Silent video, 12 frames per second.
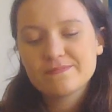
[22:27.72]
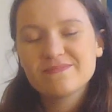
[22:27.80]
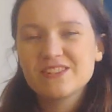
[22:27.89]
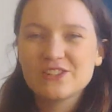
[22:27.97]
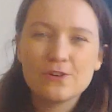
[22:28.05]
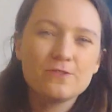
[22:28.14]

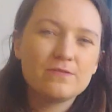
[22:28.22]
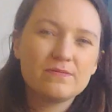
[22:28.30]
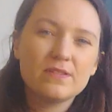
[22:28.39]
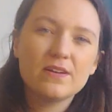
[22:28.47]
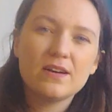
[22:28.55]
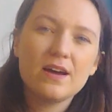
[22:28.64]
So
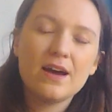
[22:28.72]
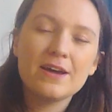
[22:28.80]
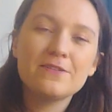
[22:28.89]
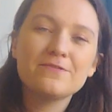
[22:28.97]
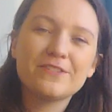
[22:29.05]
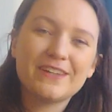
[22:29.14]
I
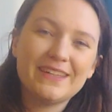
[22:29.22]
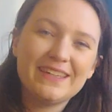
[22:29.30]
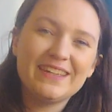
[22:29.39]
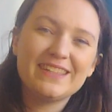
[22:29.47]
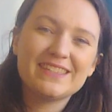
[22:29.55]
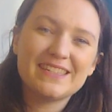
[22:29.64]
invite
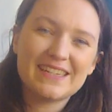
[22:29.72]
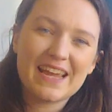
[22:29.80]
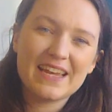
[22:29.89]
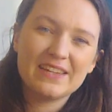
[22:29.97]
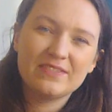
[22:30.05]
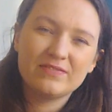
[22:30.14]
you today,